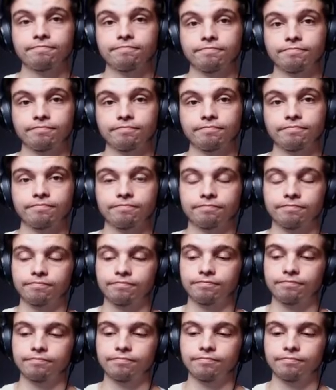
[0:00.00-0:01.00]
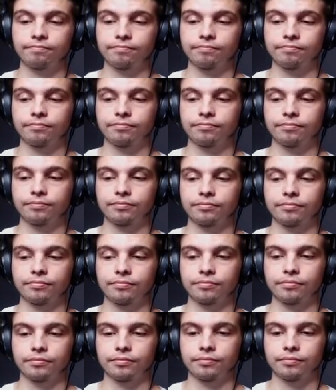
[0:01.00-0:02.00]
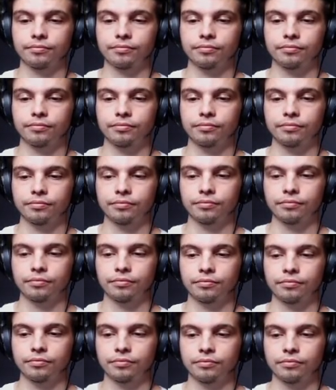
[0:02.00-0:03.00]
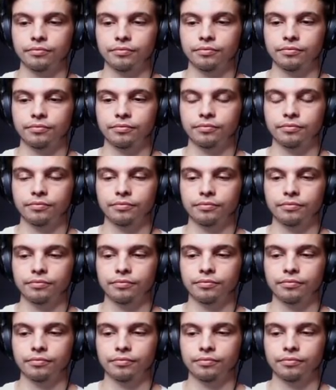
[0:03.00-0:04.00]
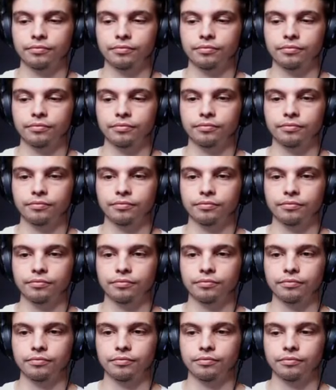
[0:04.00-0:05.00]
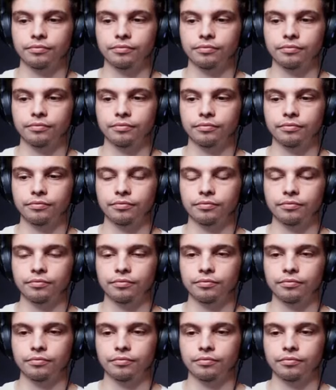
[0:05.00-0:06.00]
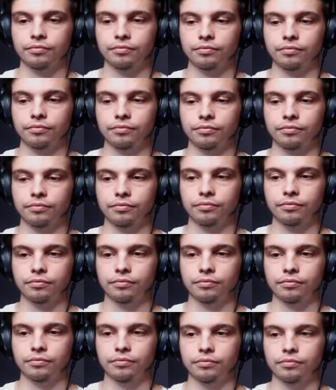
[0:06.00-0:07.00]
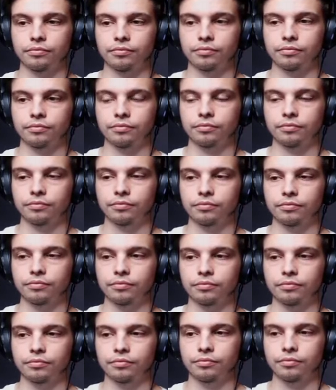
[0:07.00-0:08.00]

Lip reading: No words are spoken by the person on screen.